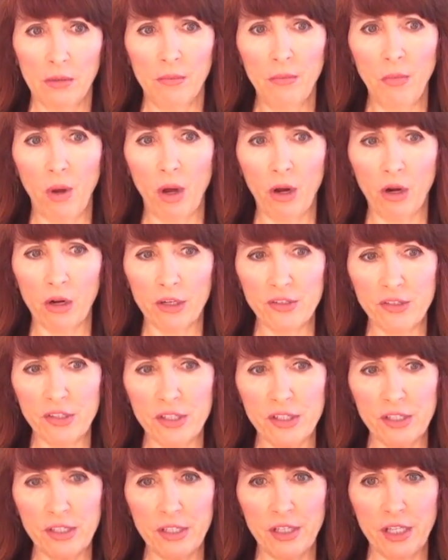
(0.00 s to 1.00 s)
Mars
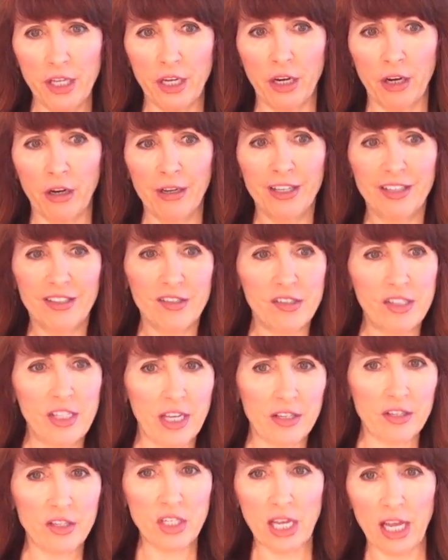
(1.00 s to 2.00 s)
is in there
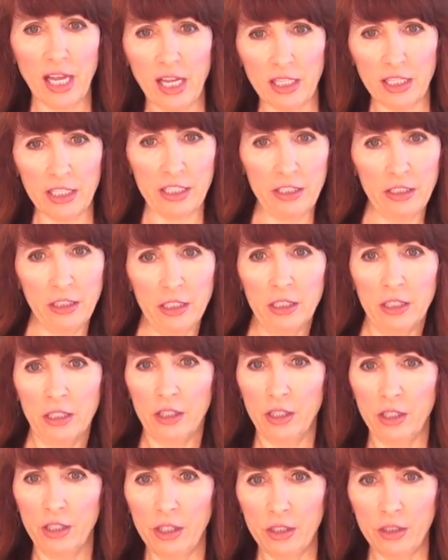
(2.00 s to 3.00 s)
sextiling,
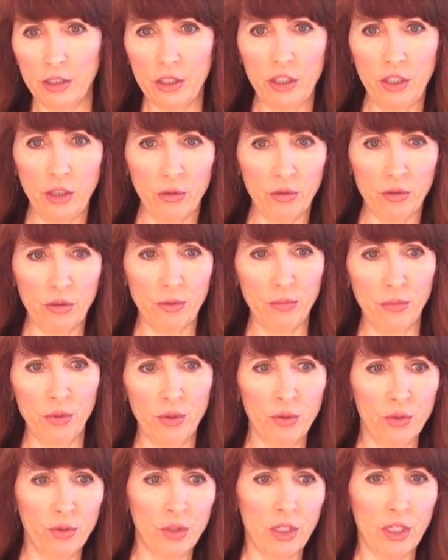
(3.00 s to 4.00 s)
the
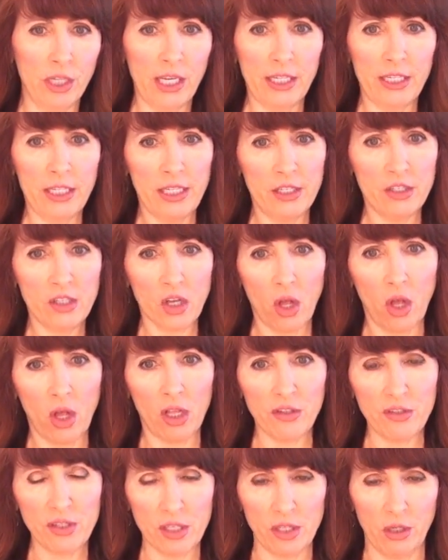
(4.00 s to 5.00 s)
moon, and he's
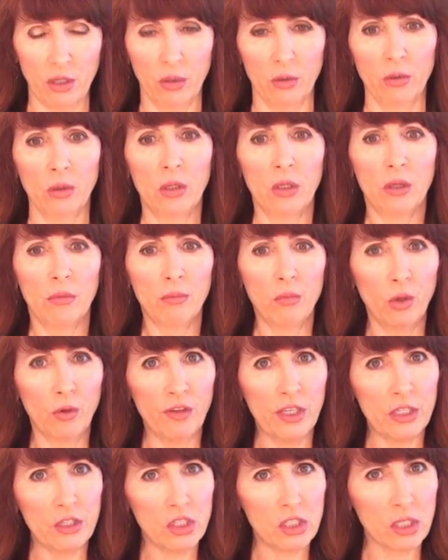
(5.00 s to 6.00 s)
also
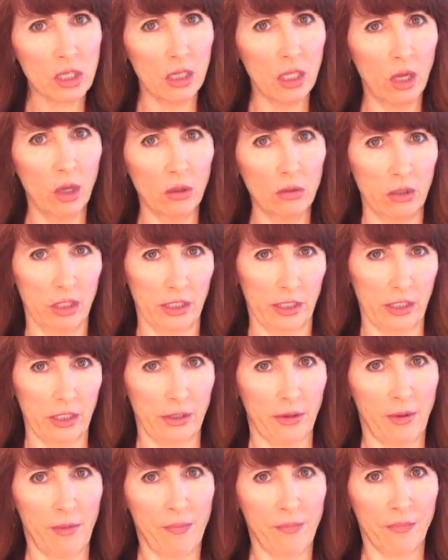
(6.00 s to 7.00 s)
moving
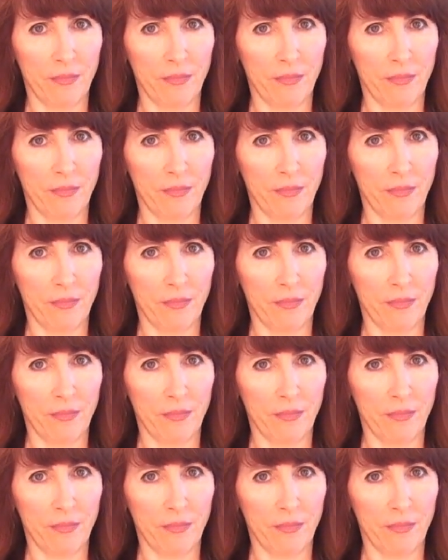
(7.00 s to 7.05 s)
slowly,